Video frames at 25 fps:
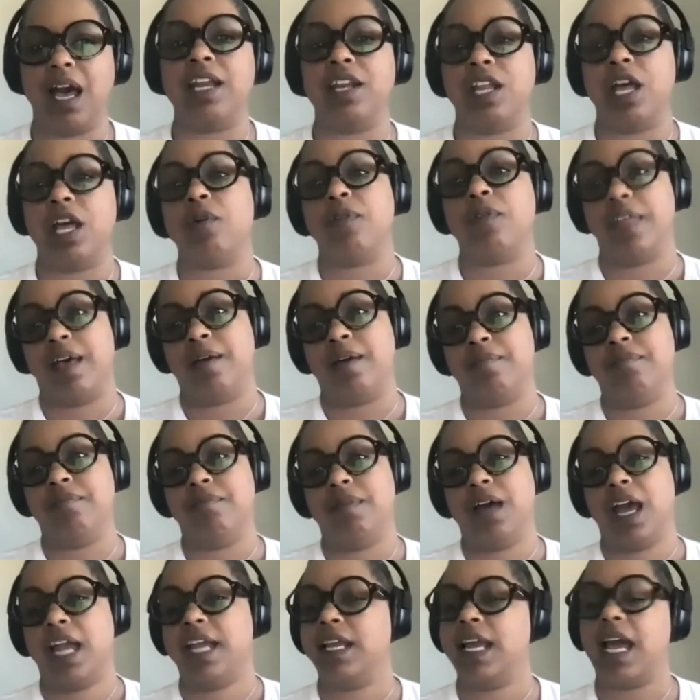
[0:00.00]
I know them.
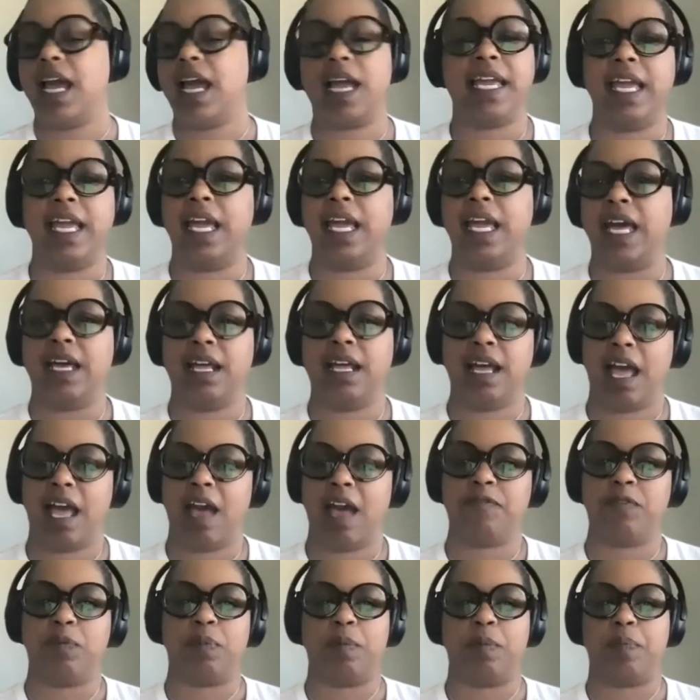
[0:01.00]
I, I can't, I
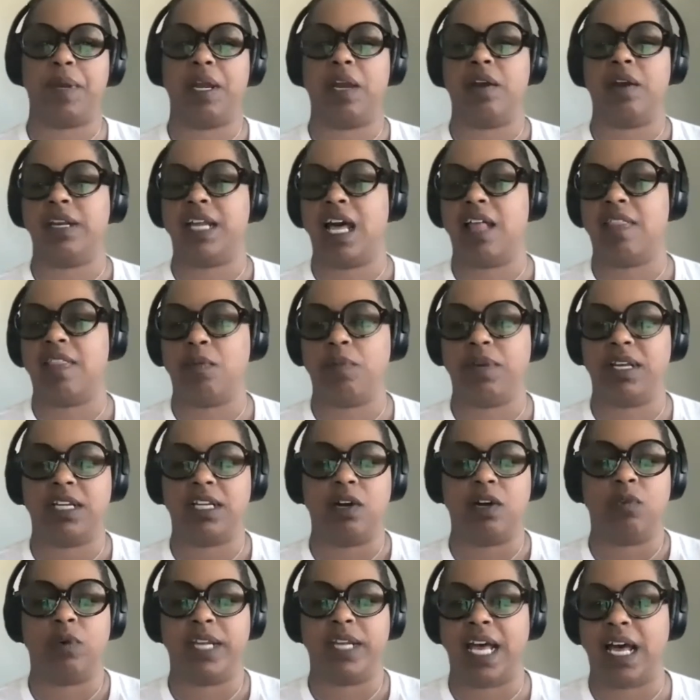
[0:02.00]
have to prepare now that we're
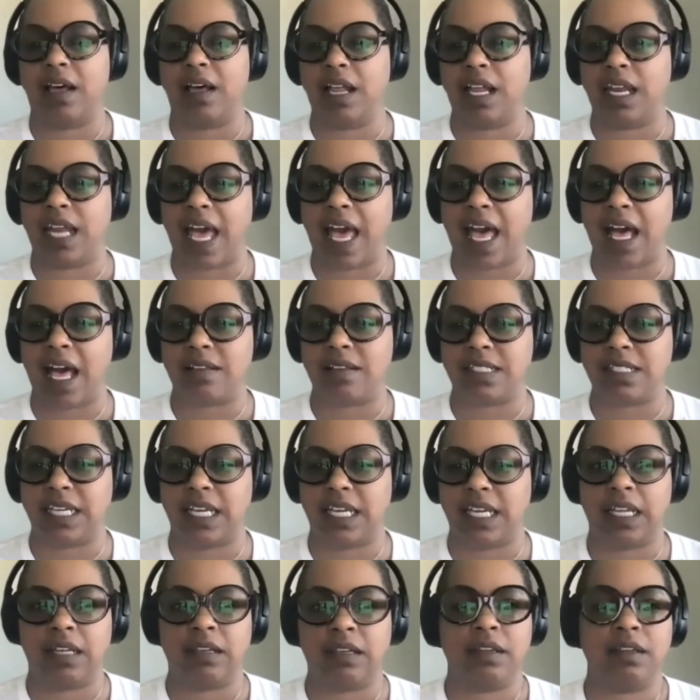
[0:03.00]
going out at a house
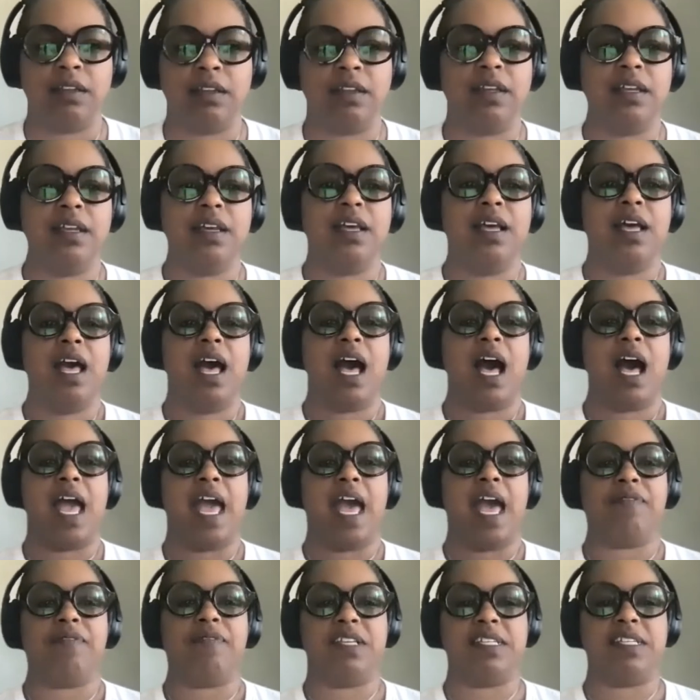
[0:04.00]
again.
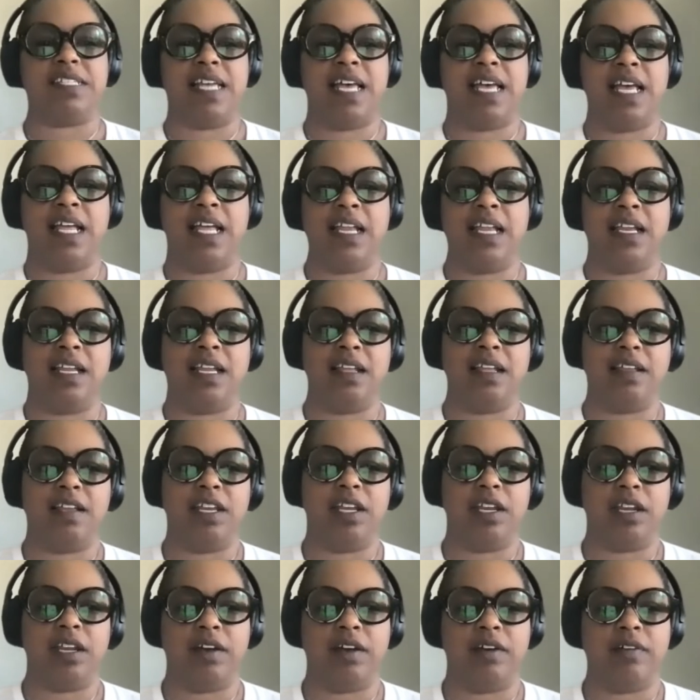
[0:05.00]
I have to send,
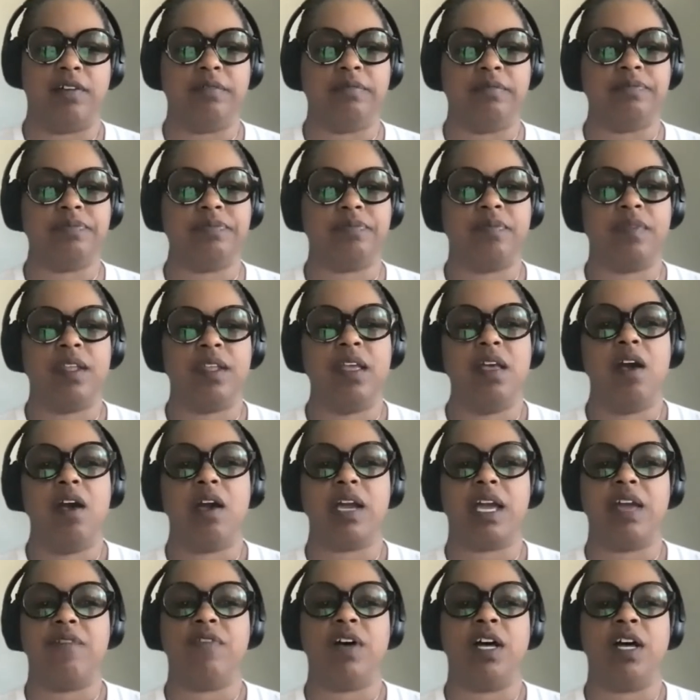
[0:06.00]
you know,
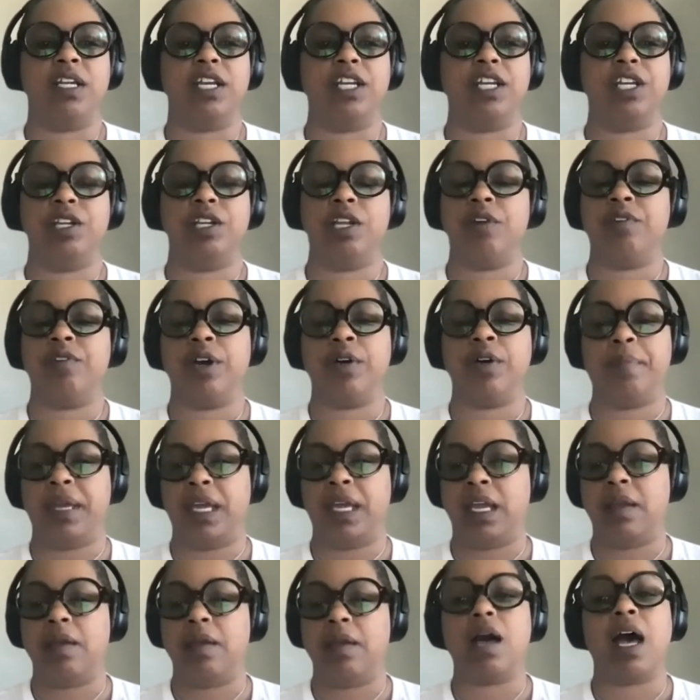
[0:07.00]
okay, Vonda, you don't know
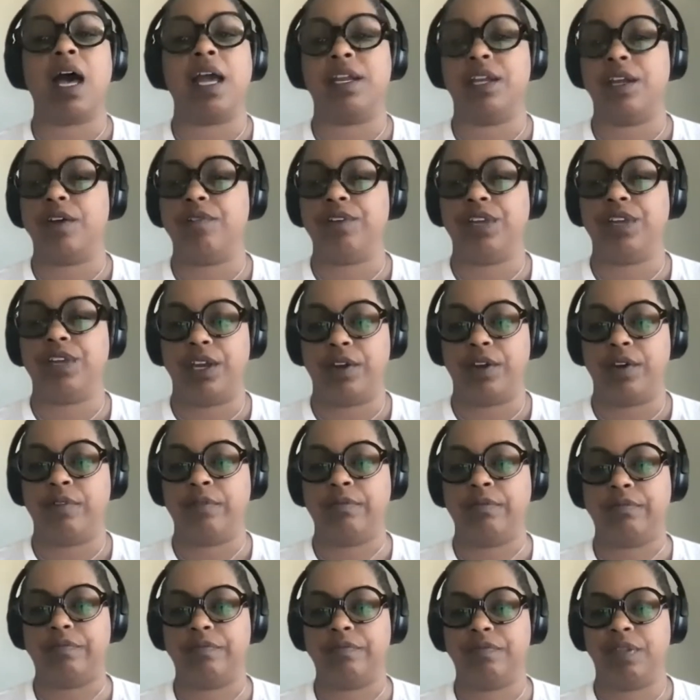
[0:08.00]
me. I know
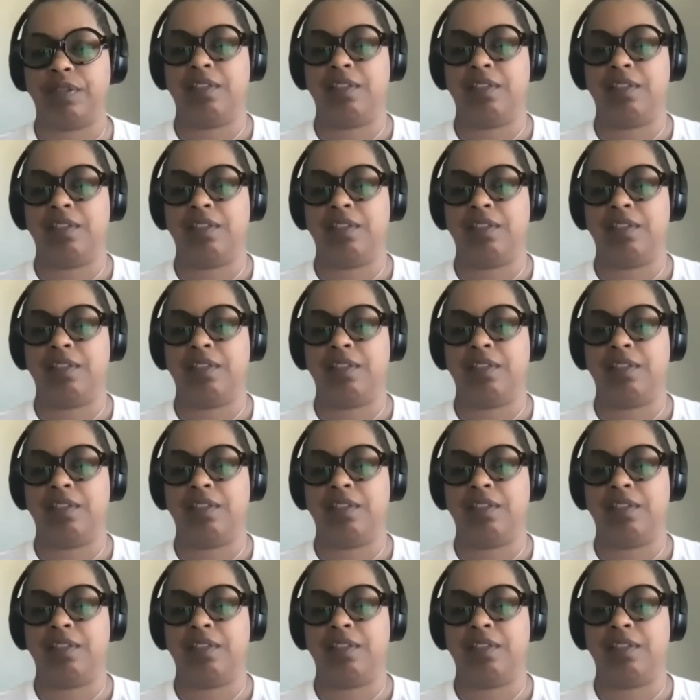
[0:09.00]
you.